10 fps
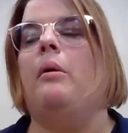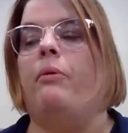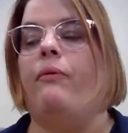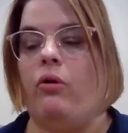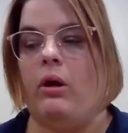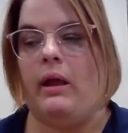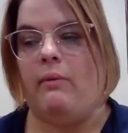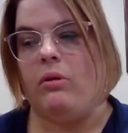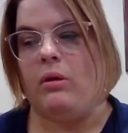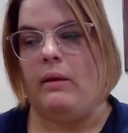before I
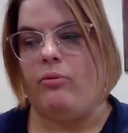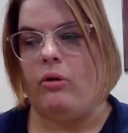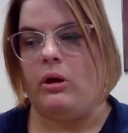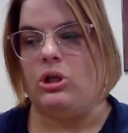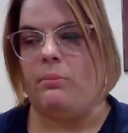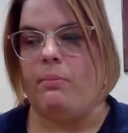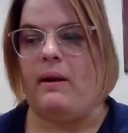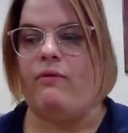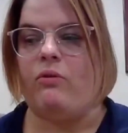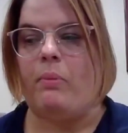came to librarianship, and
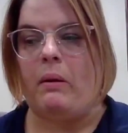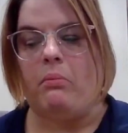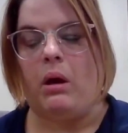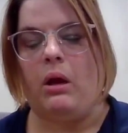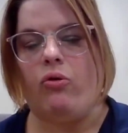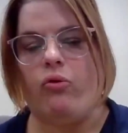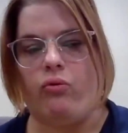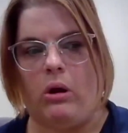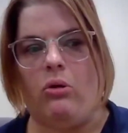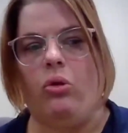I've spent my
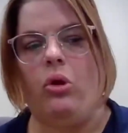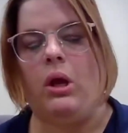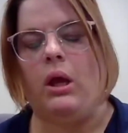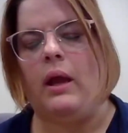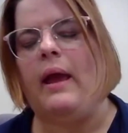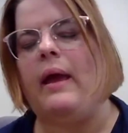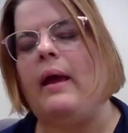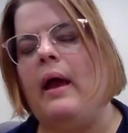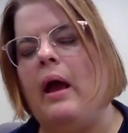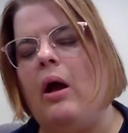career looking at
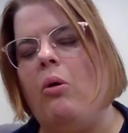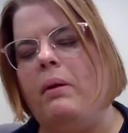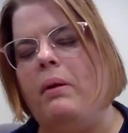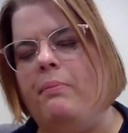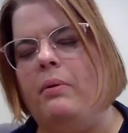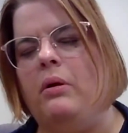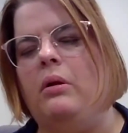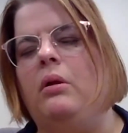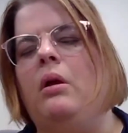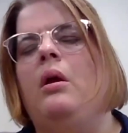how
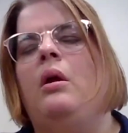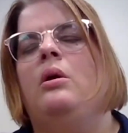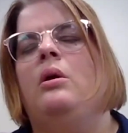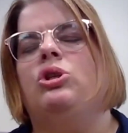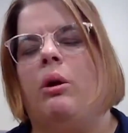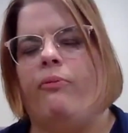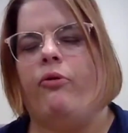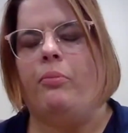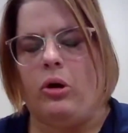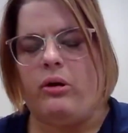people shop for
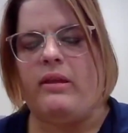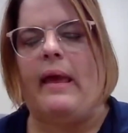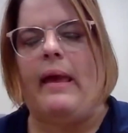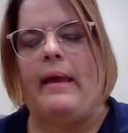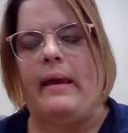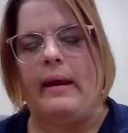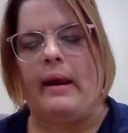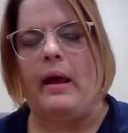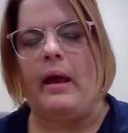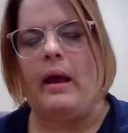books
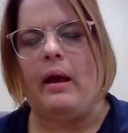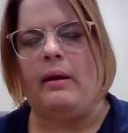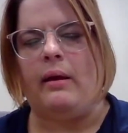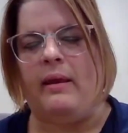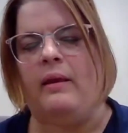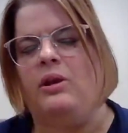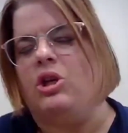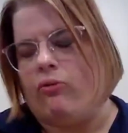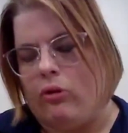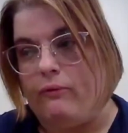and
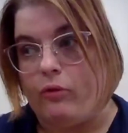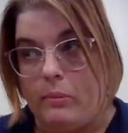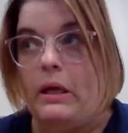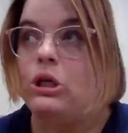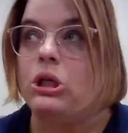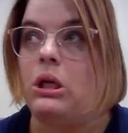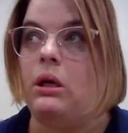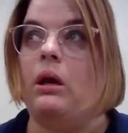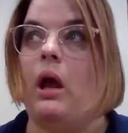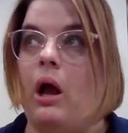general information,
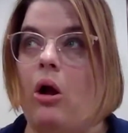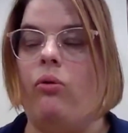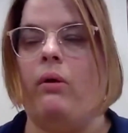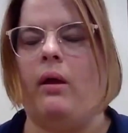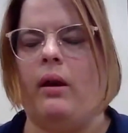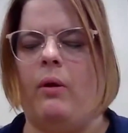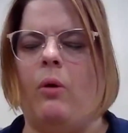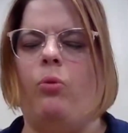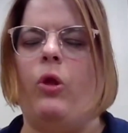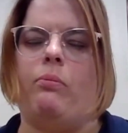and
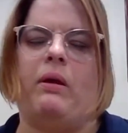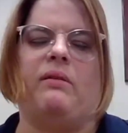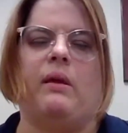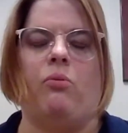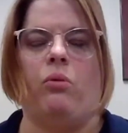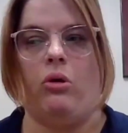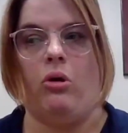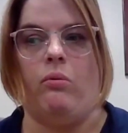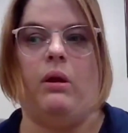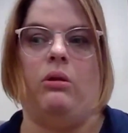their mindset when they're
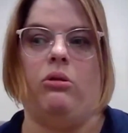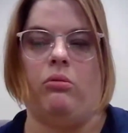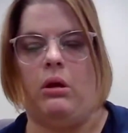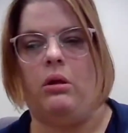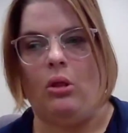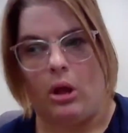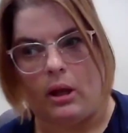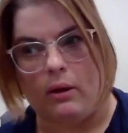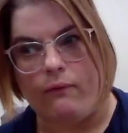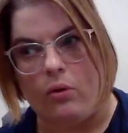going into it and
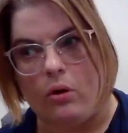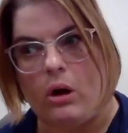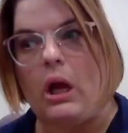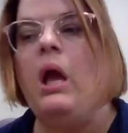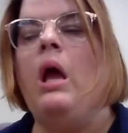looking for it.